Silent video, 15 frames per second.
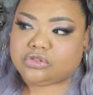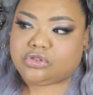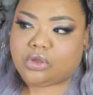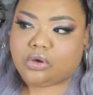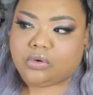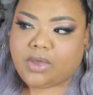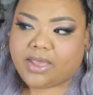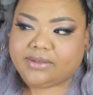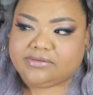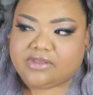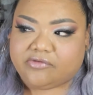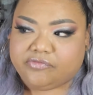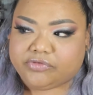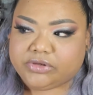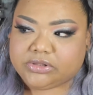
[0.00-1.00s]
So, I
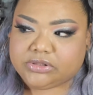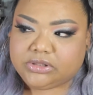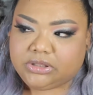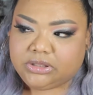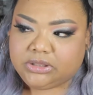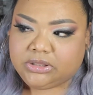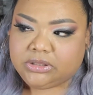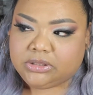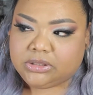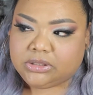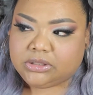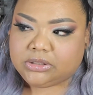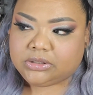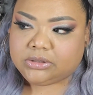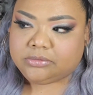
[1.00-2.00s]
definitely,
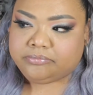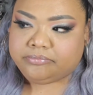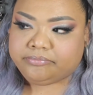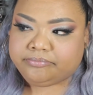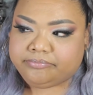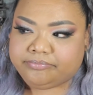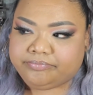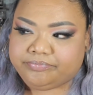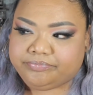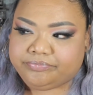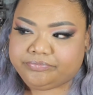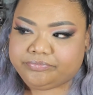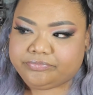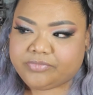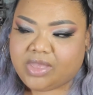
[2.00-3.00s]
um,
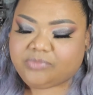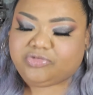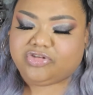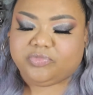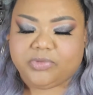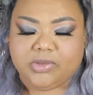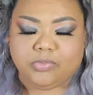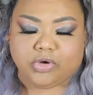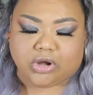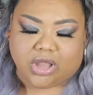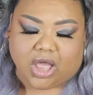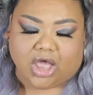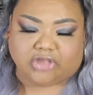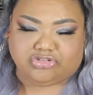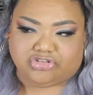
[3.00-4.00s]
I'm just being more
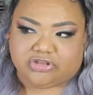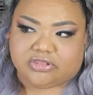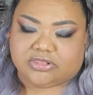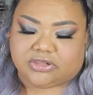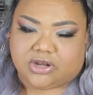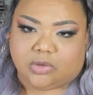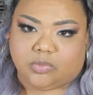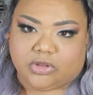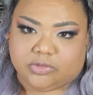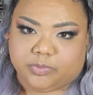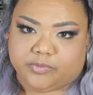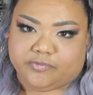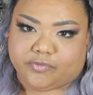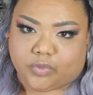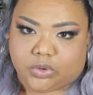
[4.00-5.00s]
cautious than I was
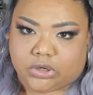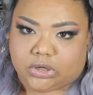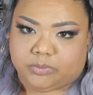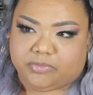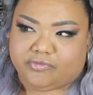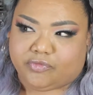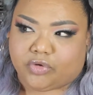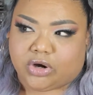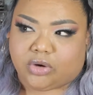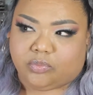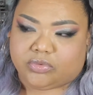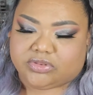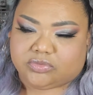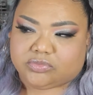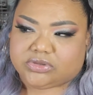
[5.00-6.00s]
before. Before, I
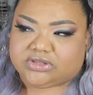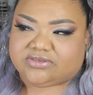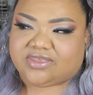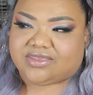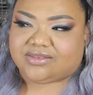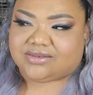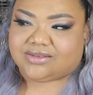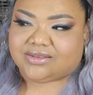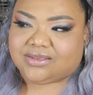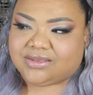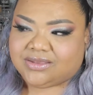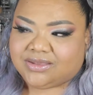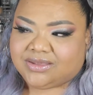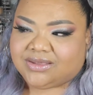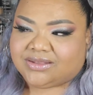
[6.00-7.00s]
wasn't really taking it
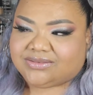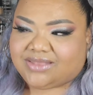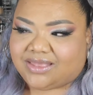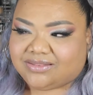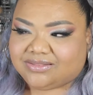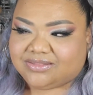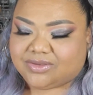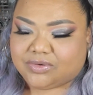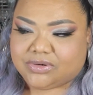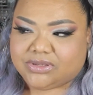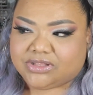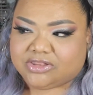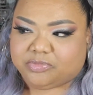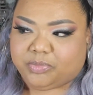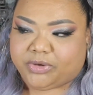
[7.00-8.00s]
that
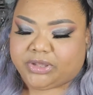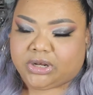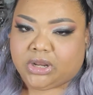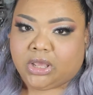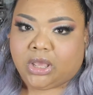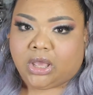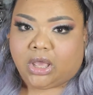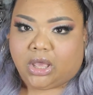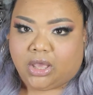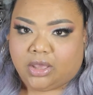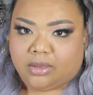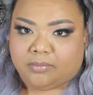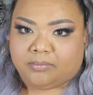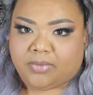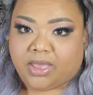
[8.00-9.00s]
serious. But
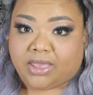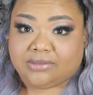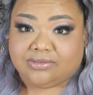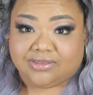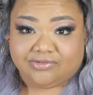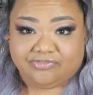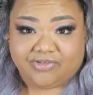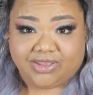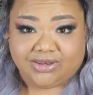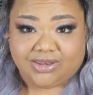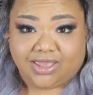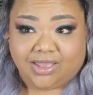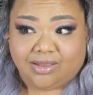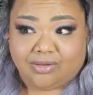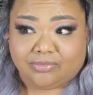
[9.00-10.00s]
um, I did find
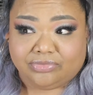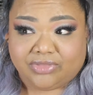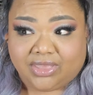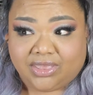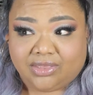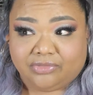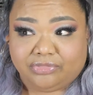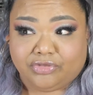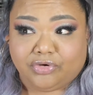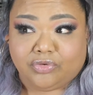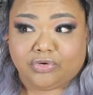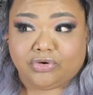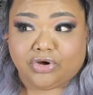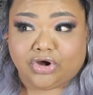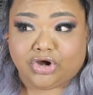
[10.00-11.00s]
out that
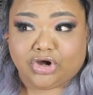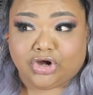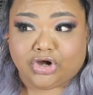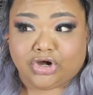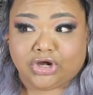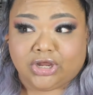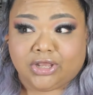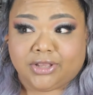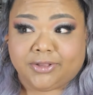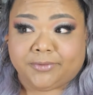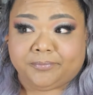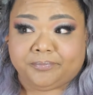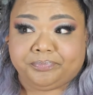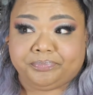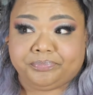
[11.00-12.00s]
there are
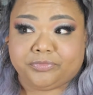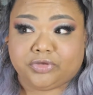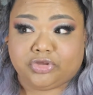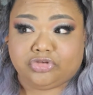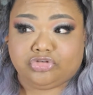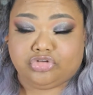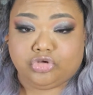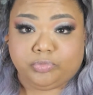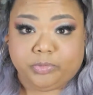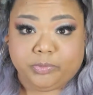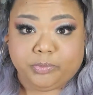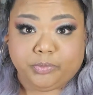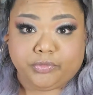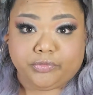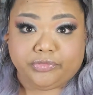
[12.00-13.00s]
um, two
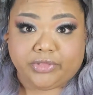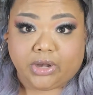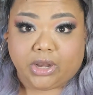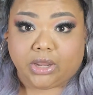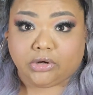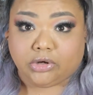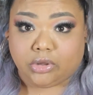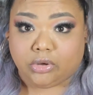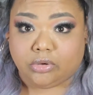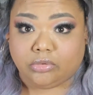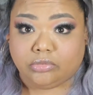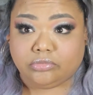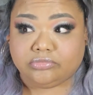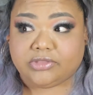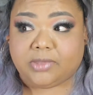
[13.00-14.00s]
people that I
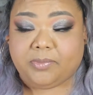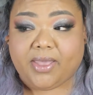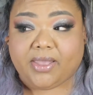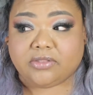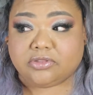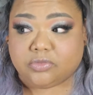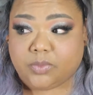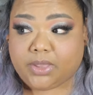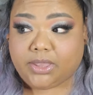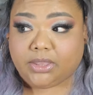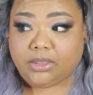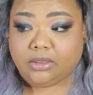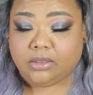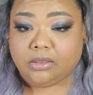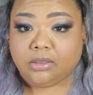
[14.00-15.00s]
know that passed
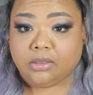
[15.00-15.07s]
away.